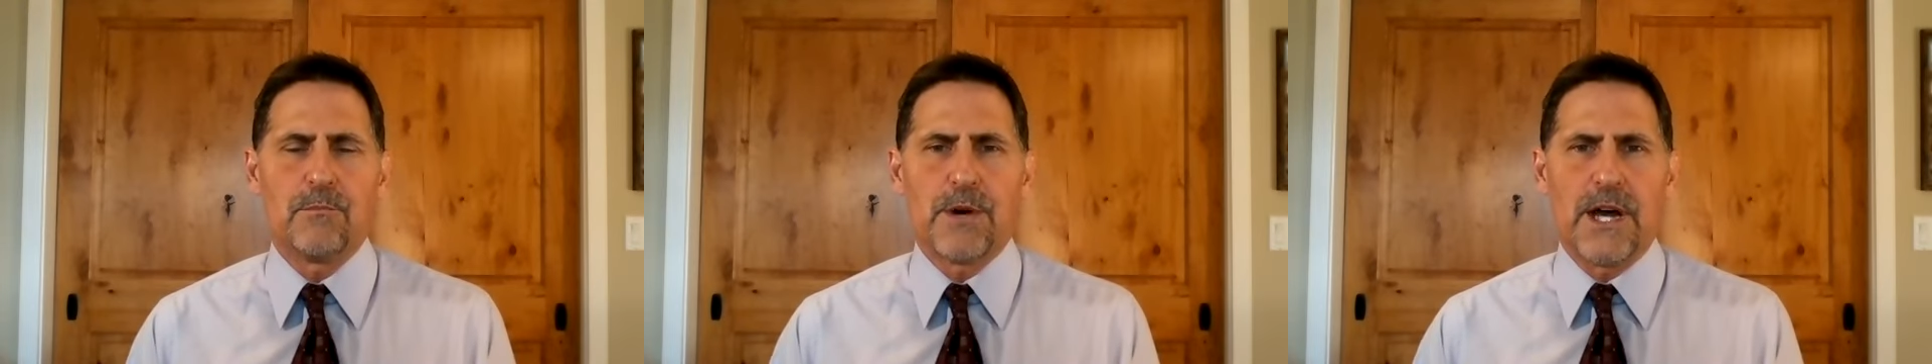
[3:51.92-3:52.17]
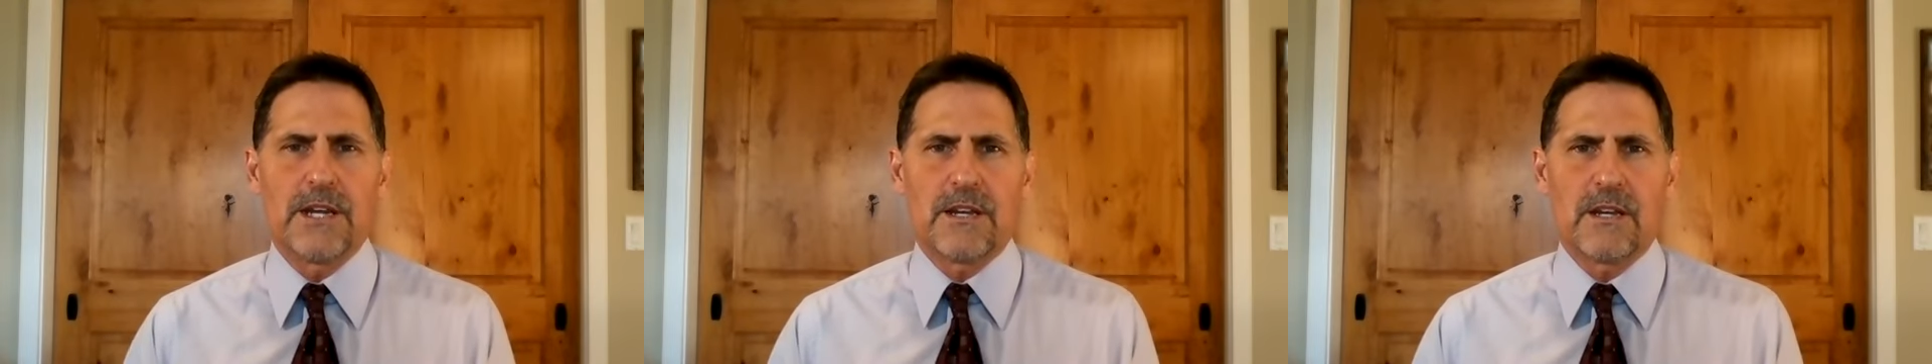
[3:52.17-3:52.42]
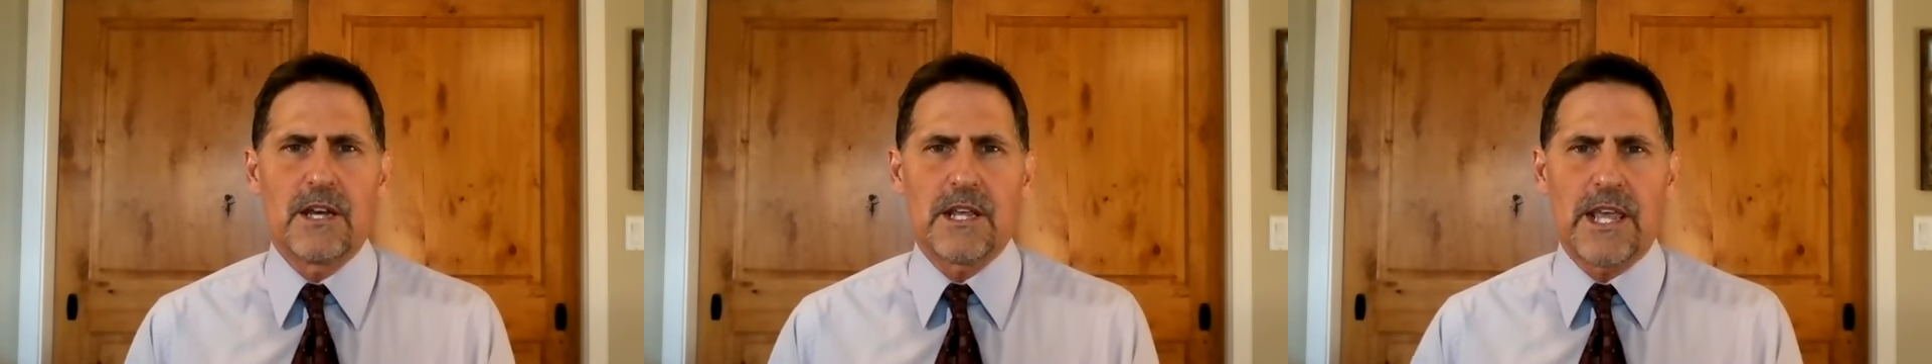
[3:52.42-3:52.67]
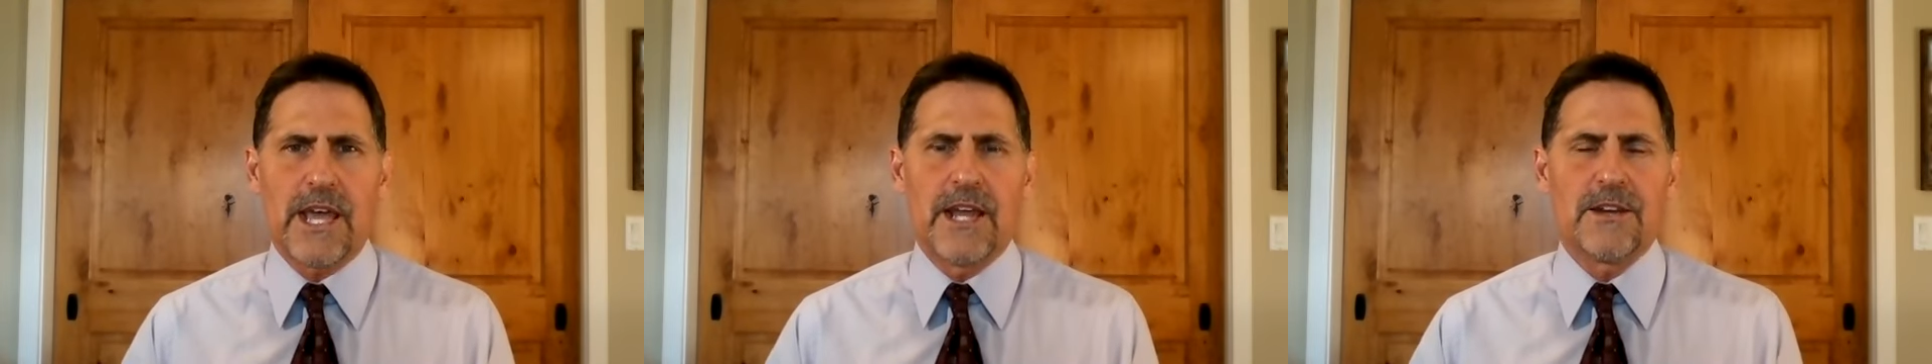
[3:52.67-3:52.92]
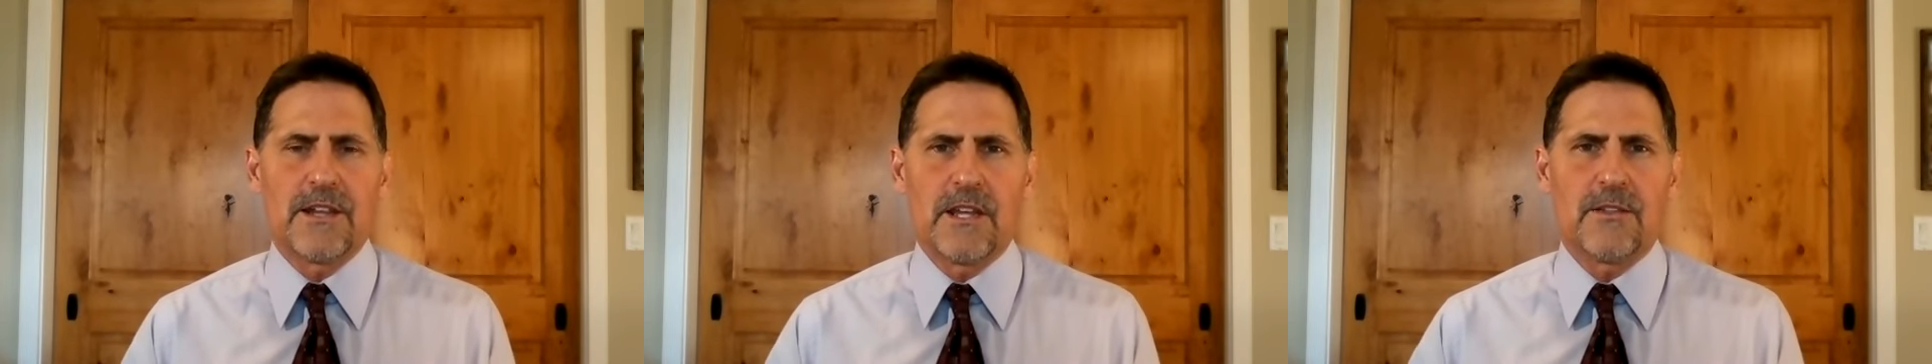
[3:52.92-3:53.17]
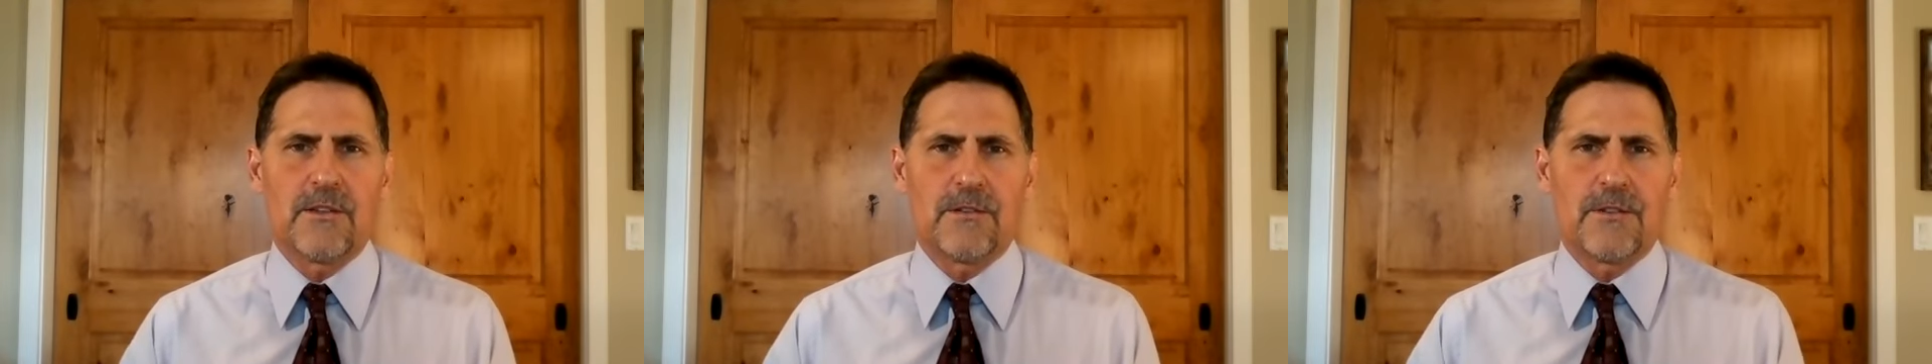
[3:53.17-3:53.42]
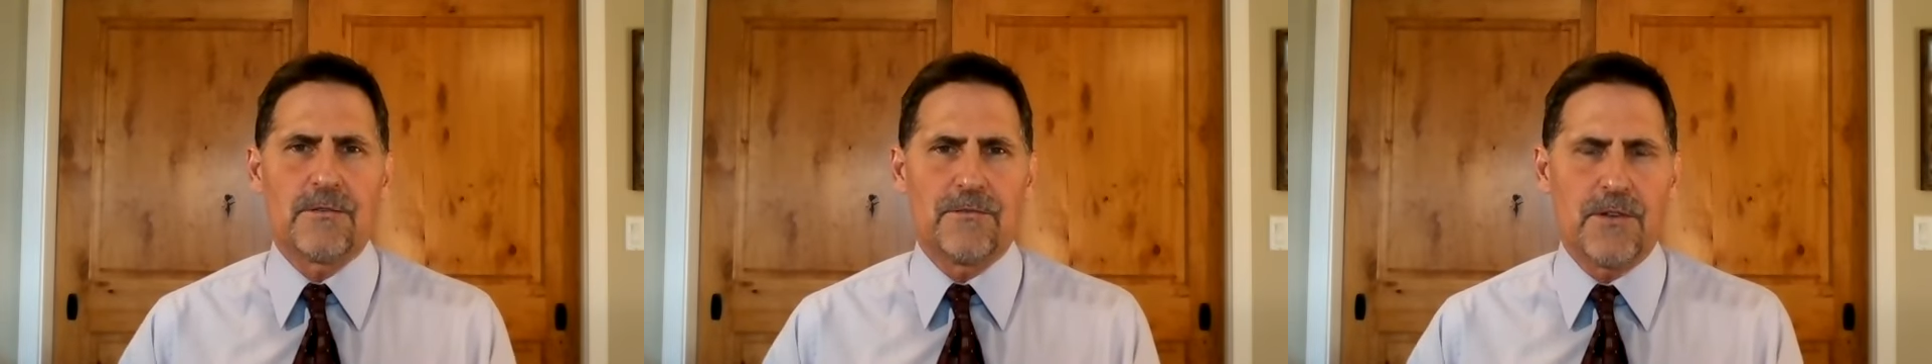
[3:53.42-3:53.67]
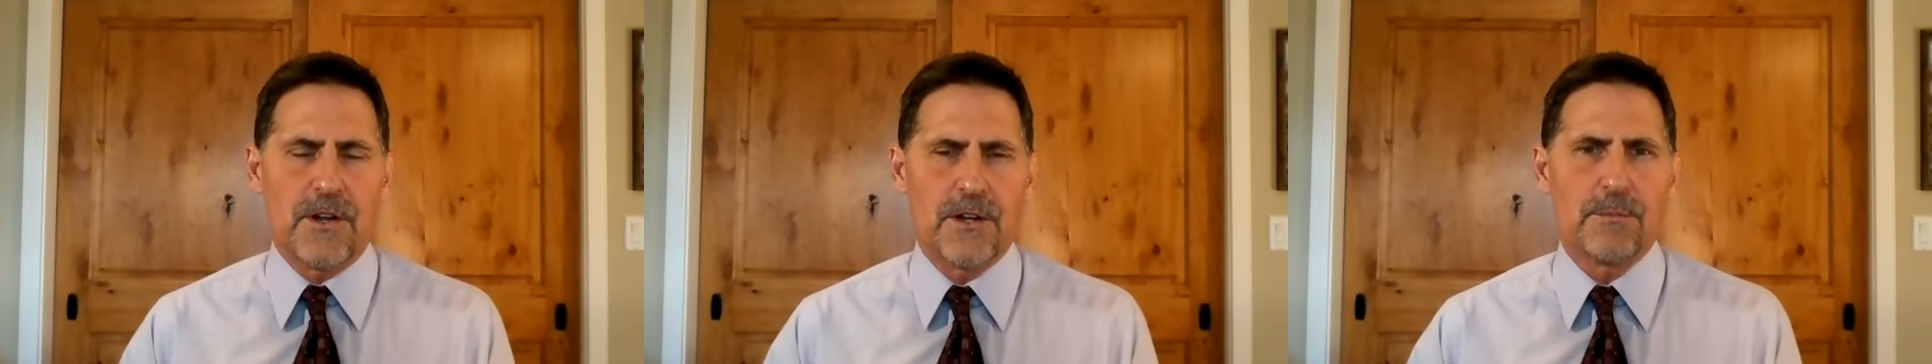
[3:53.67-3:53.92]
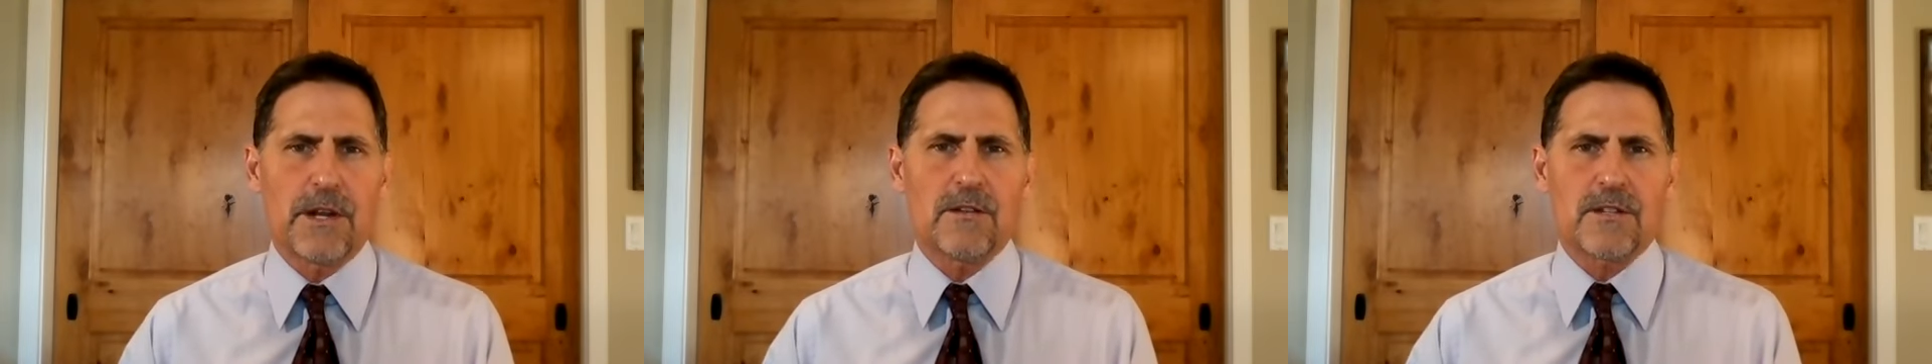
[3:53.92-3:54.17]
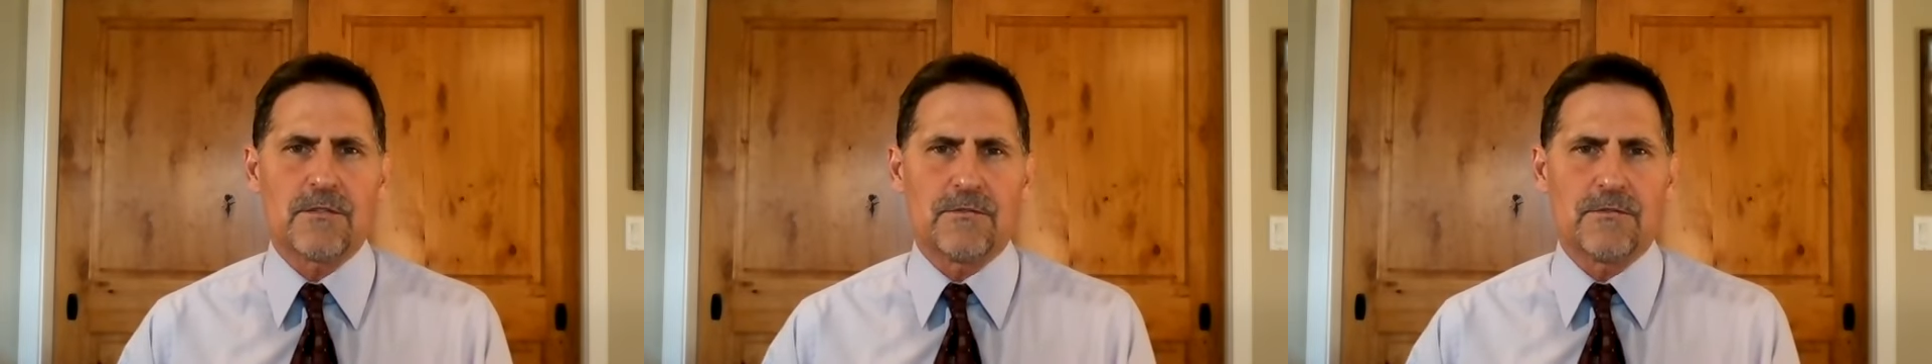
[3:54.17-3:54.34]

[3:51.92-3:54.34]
But again, the fundamentals,